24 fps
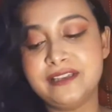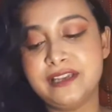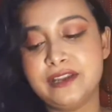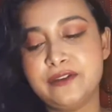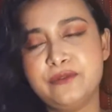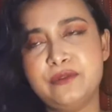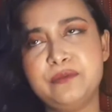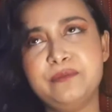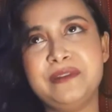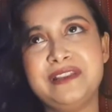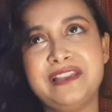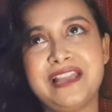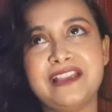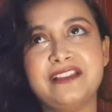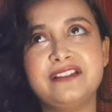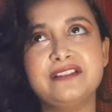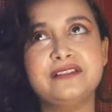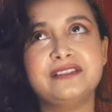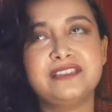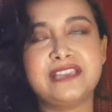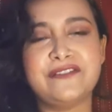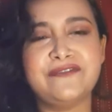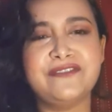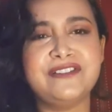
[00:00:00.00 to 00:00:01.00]
there will be like
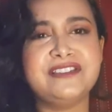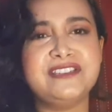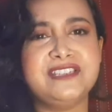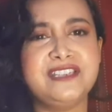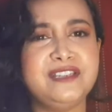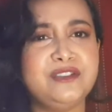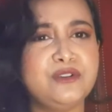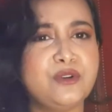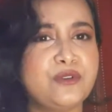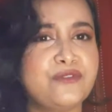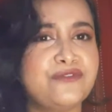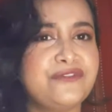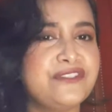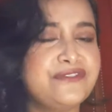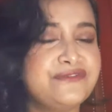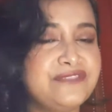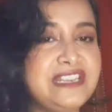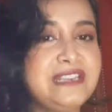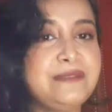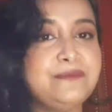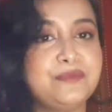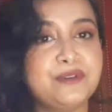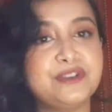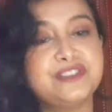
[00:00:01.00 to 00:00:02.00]
17 or
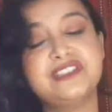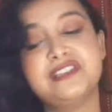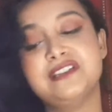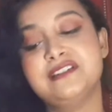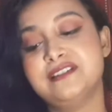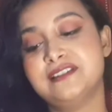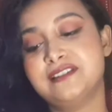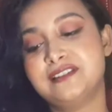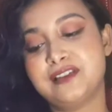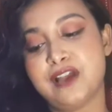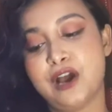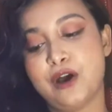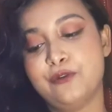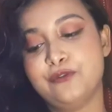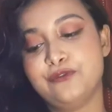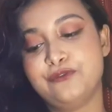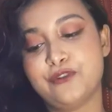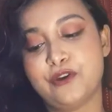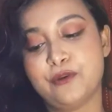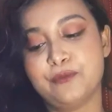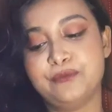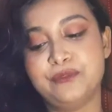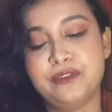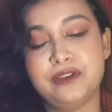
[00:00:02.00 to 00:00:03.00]
15% discount
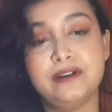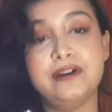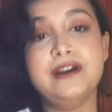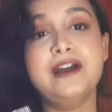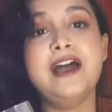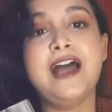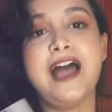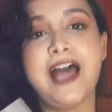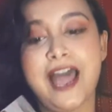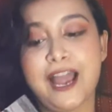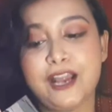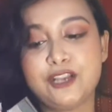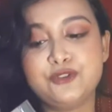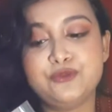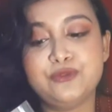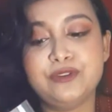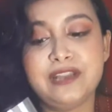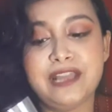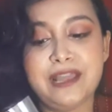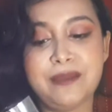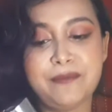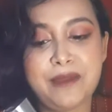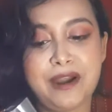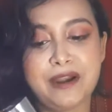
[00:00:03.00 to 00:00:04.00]
from the actual
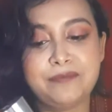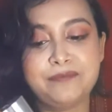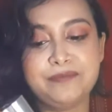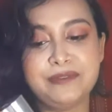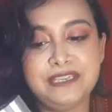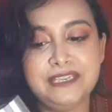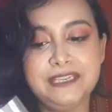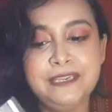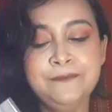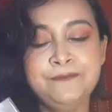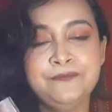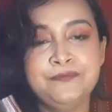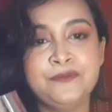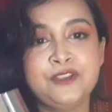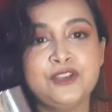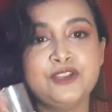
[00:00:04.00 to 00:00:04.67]
MRP.